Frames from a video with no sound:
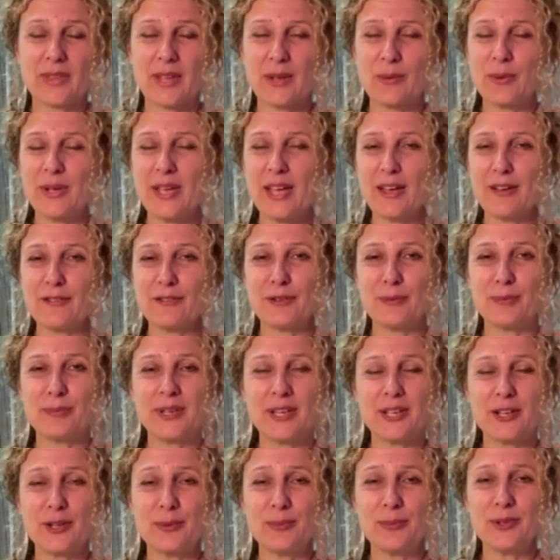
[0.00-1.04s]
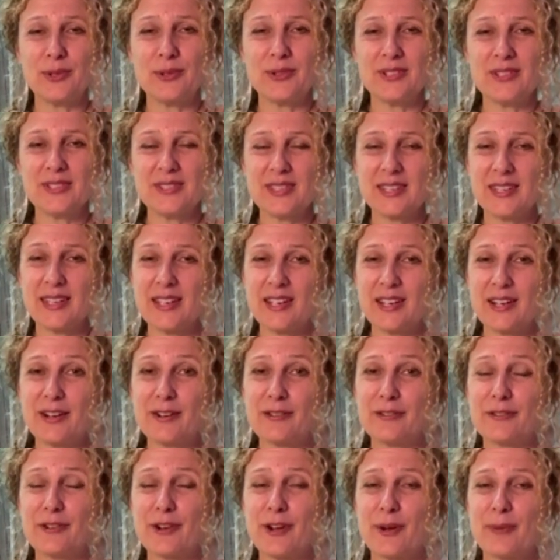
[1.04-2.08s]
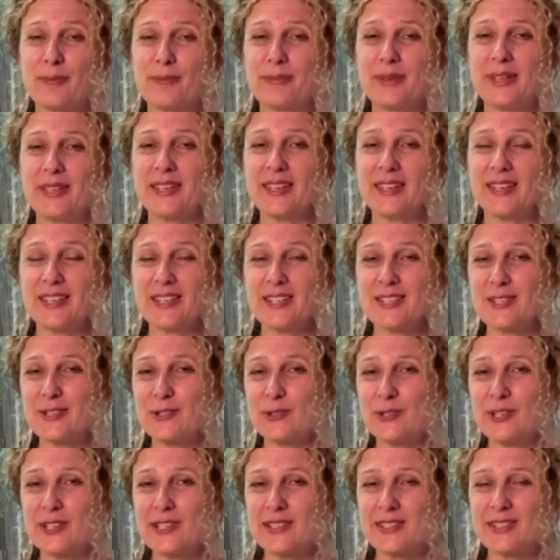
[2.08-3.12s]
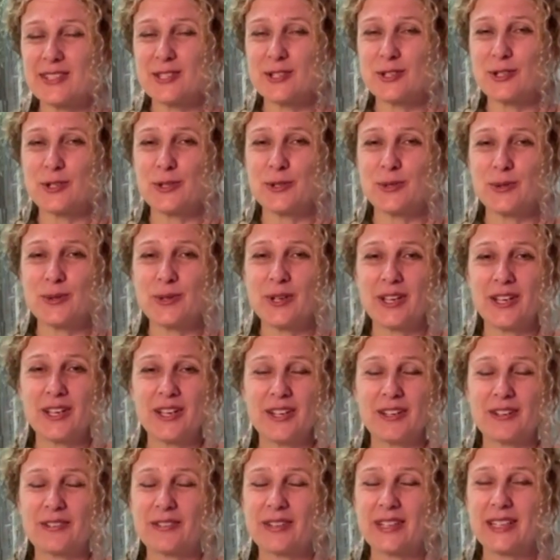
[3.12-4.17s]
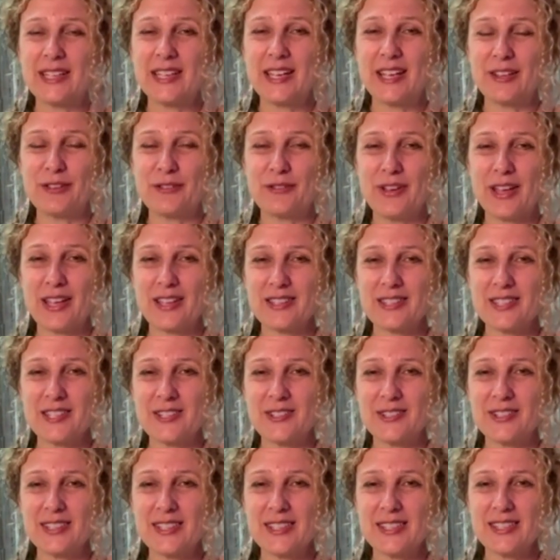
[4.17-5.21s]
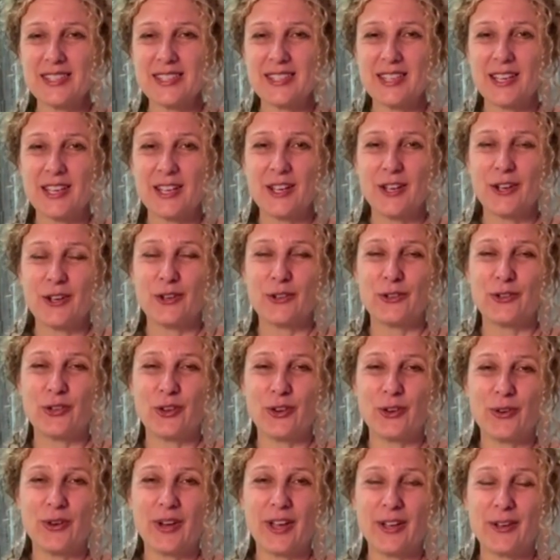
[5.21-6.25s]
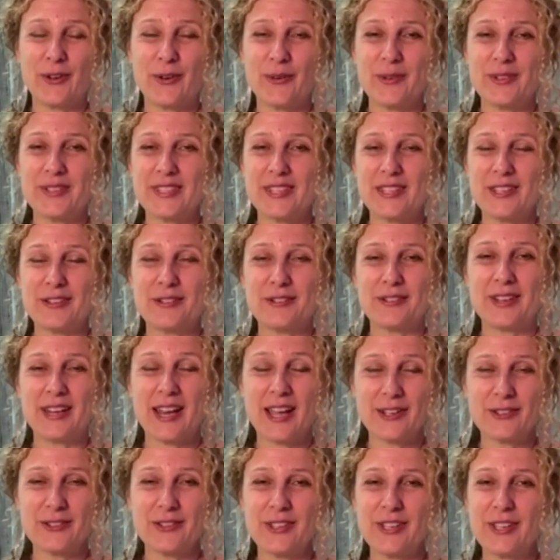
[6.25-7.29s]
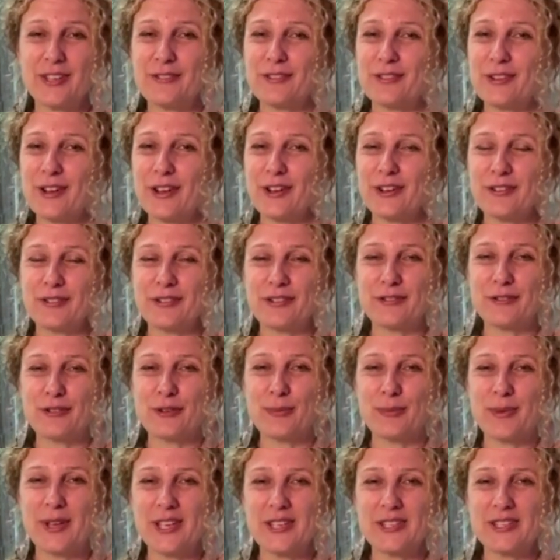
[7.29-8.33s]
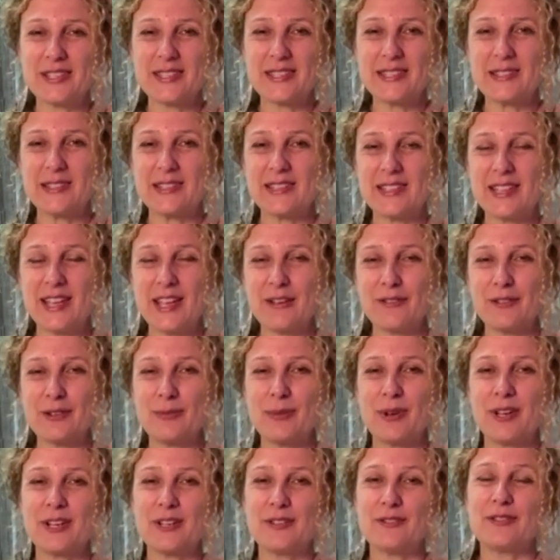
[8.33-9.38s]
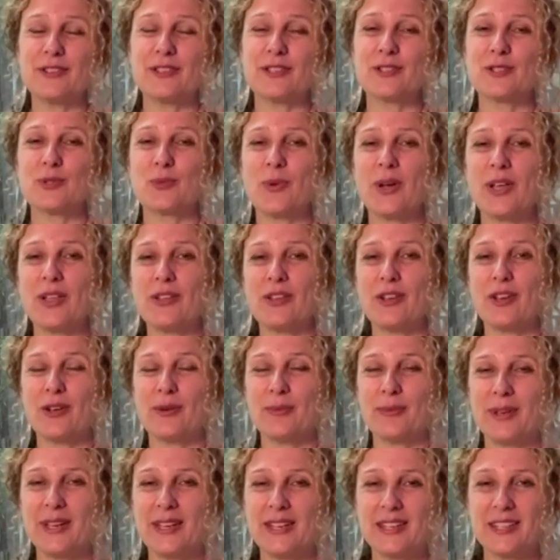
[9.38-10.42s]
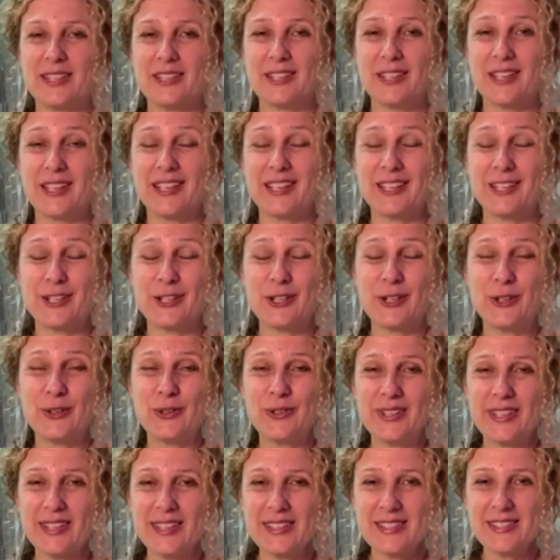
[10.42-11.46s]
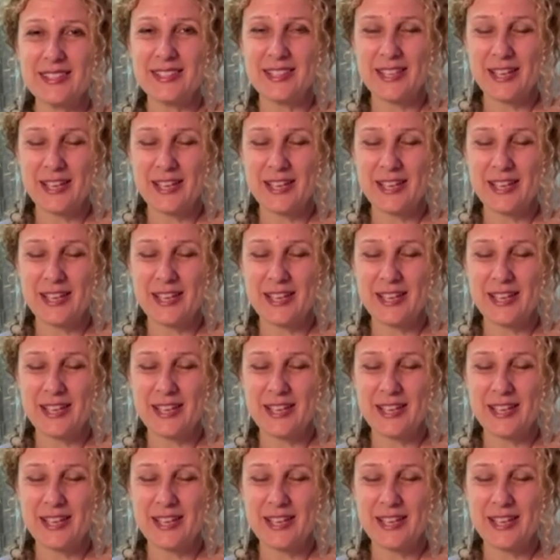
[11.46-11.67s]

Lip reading: We have a big community here from beginning students to really advanced students. So I always like to give a lot of information so that everybody feels welcome and included.